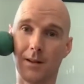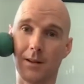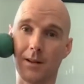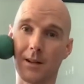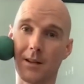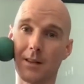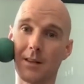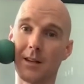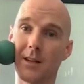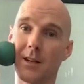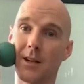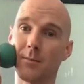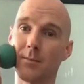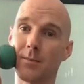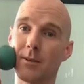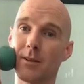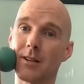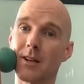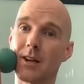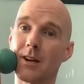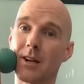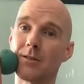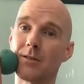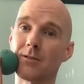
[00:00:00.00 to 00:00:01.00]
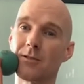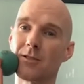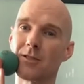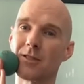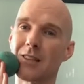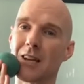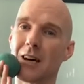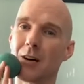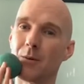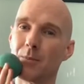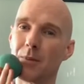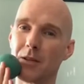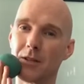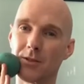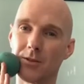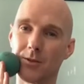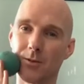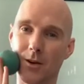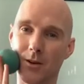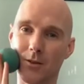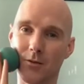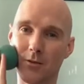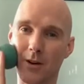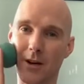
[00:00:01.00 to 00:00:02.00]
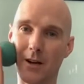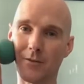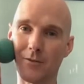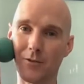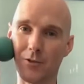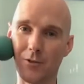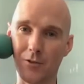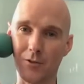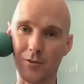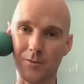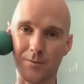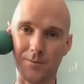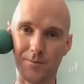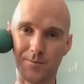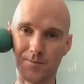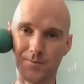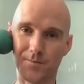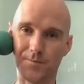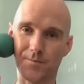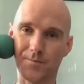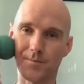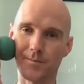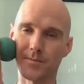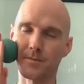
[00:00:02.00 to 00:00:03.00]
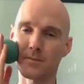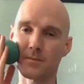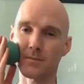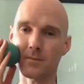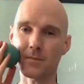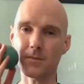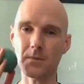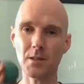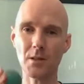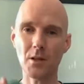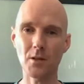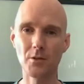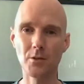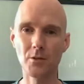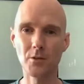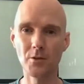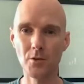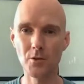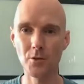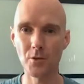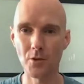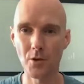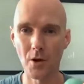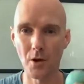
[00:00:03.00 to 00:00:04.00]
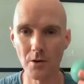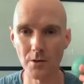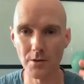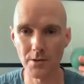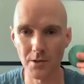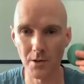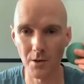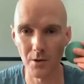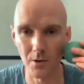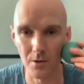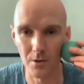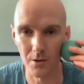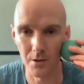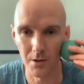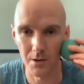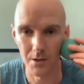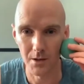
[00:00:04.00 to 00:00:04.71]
And up and down, just helping to unravel. And you can also